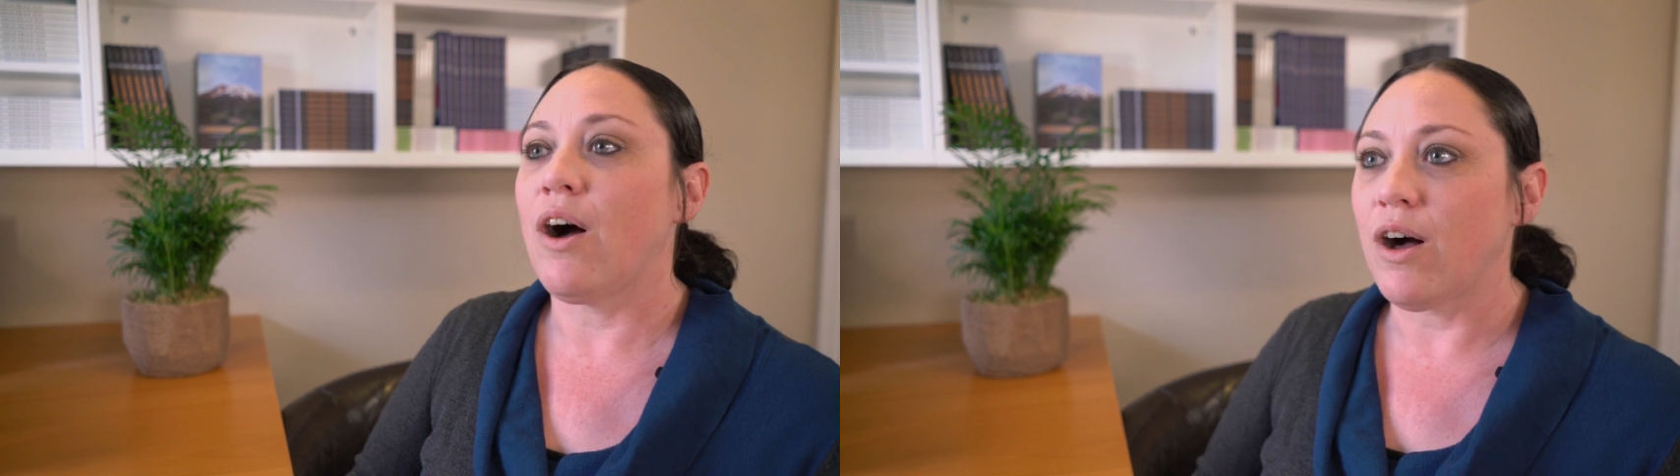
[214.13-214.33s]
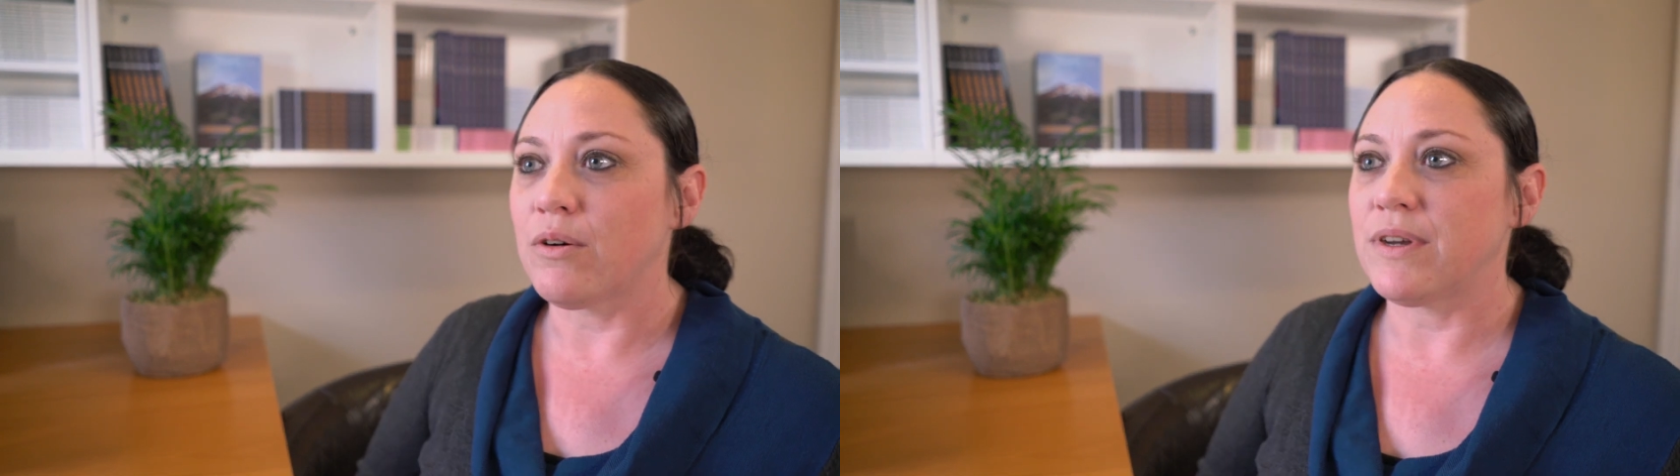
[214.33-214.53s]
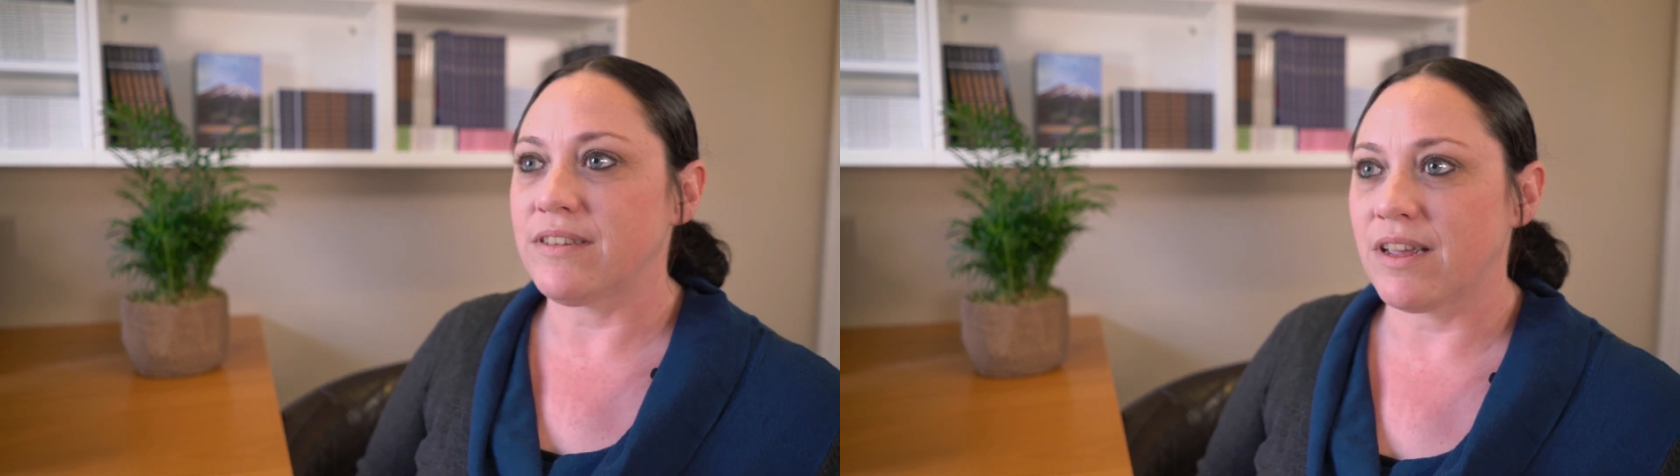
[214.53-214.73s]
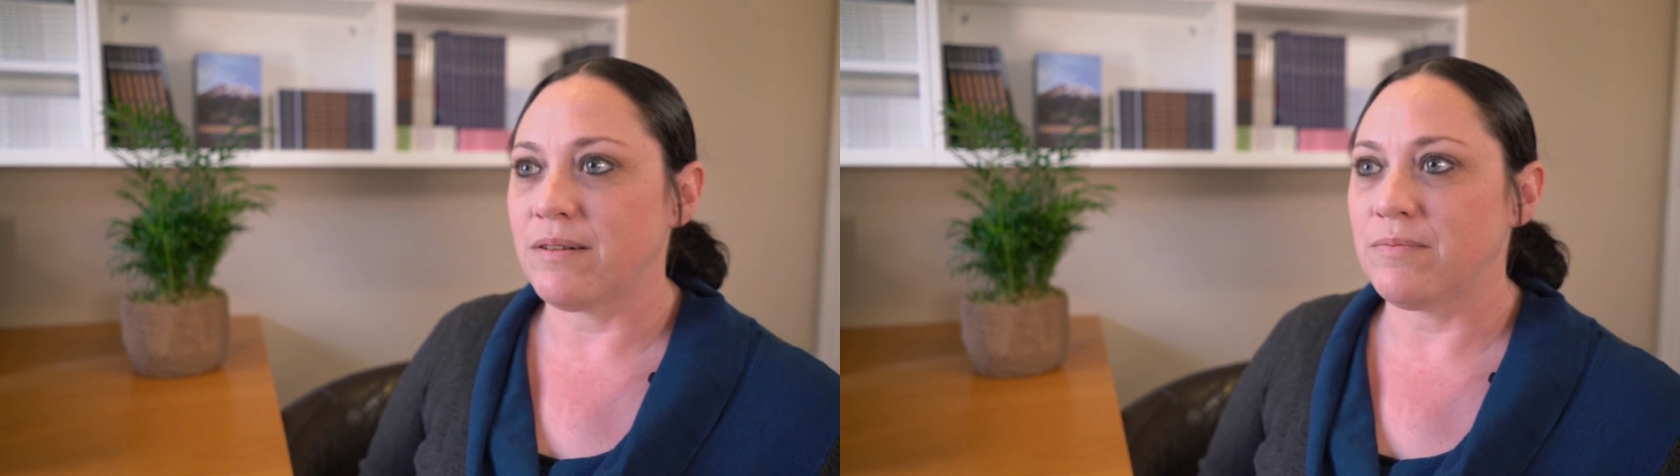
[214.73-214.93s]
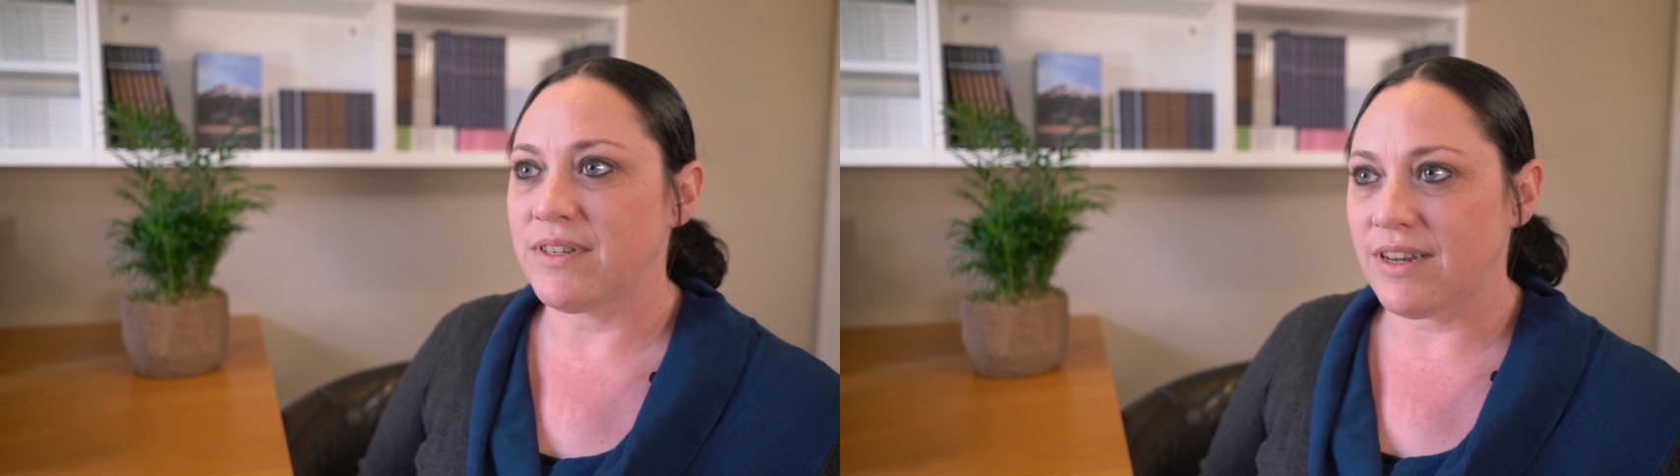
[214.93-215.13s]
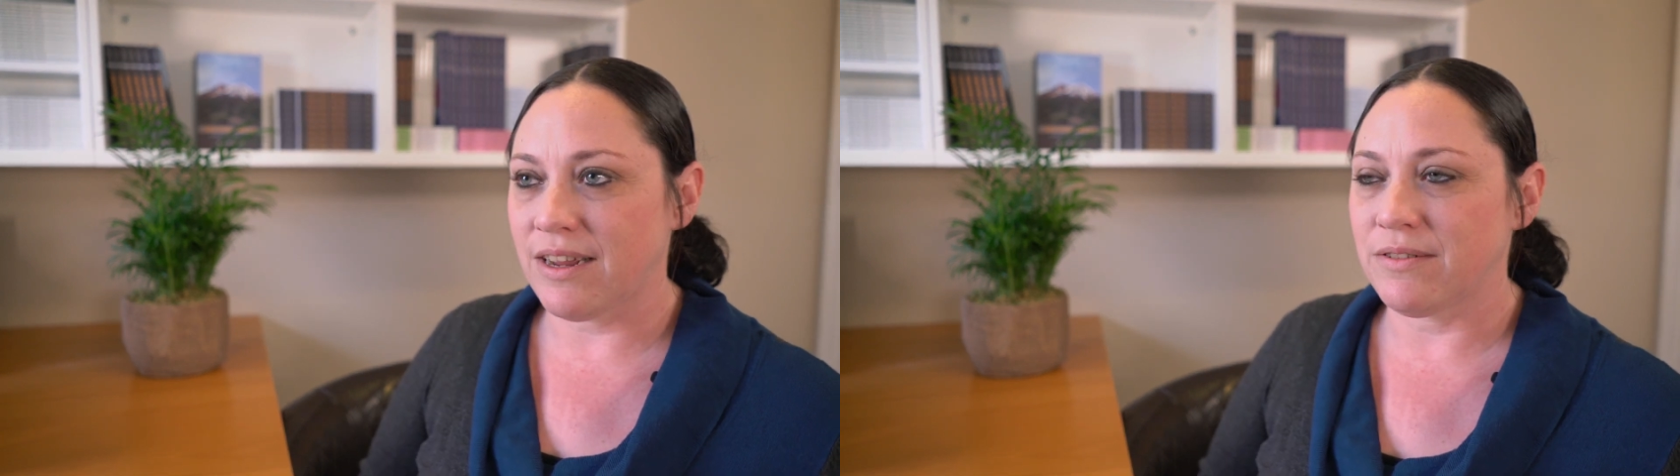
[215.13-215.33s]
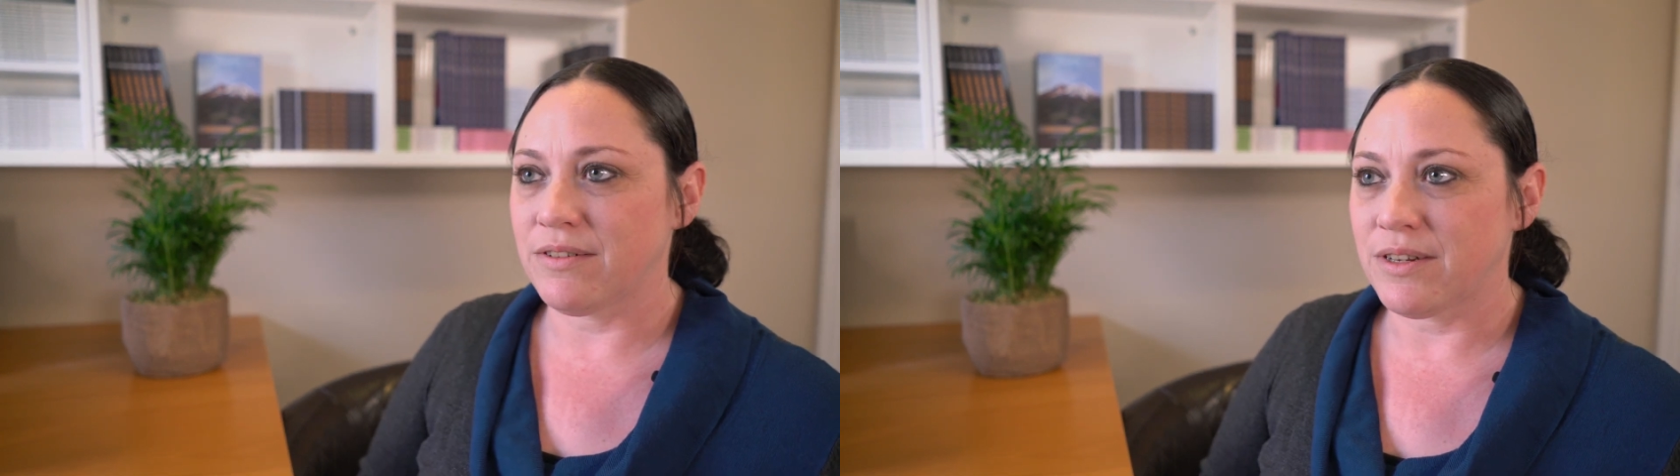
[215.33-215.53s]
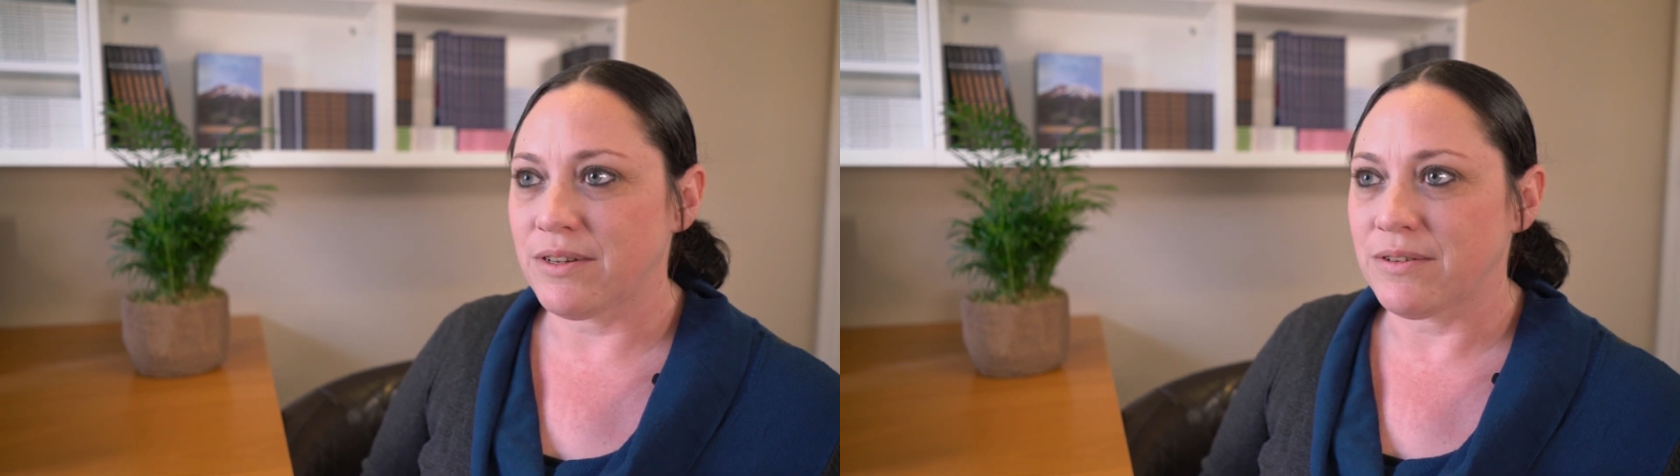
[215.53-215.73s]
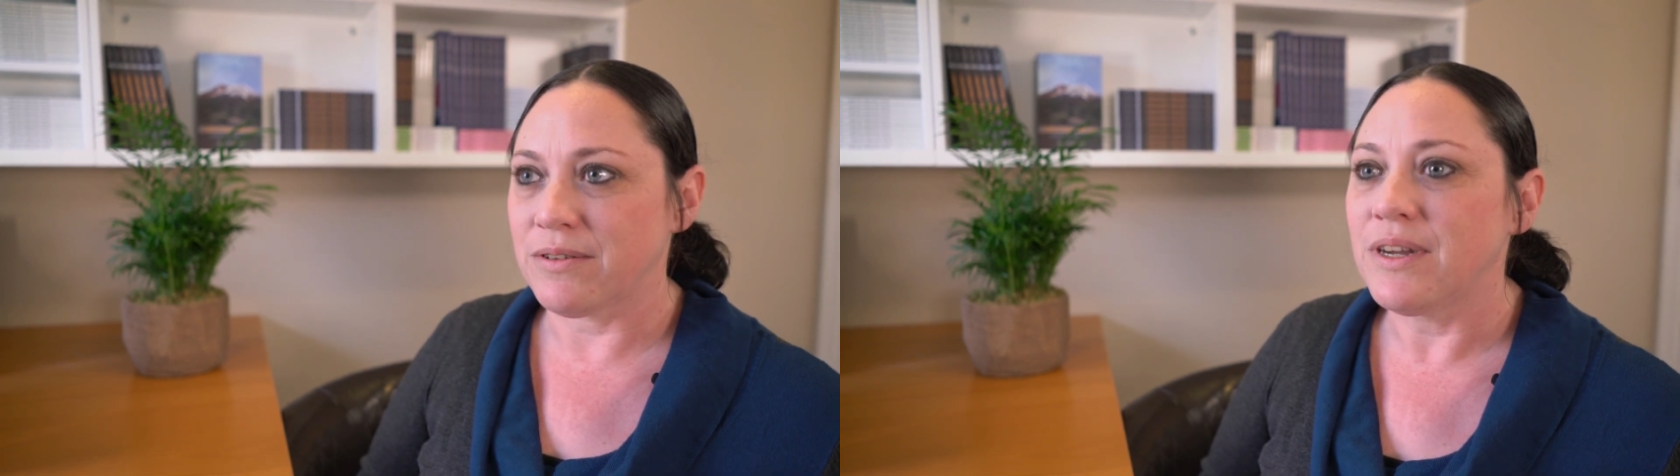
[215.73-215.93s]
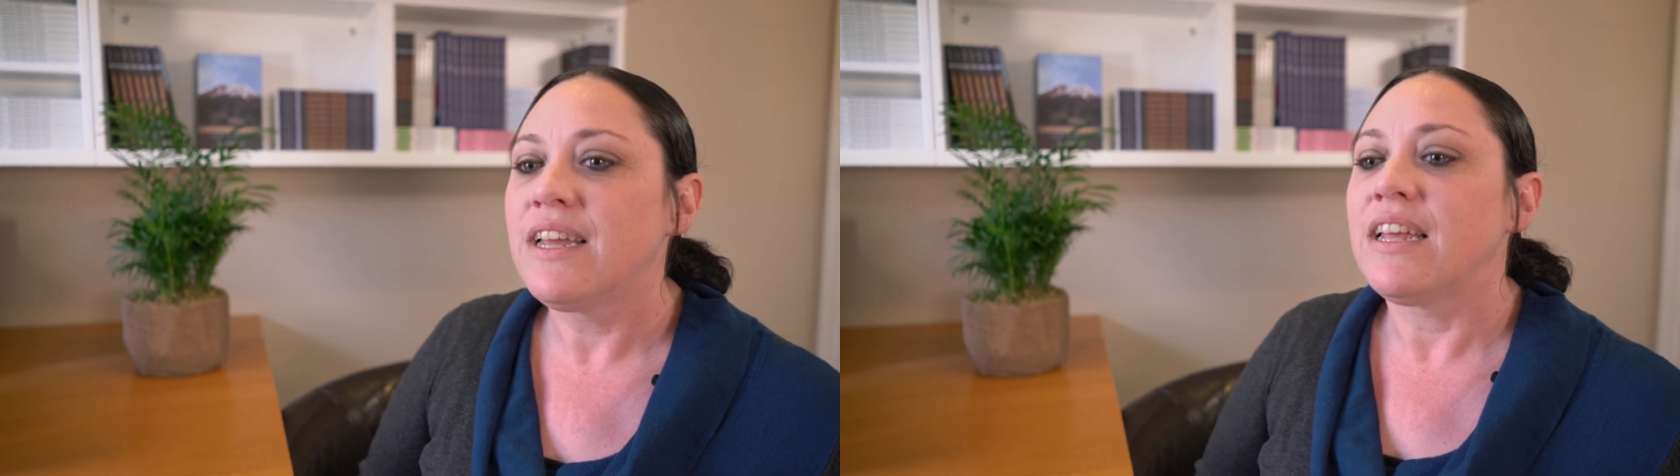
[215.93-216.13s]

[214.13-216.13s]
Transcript: always comes down to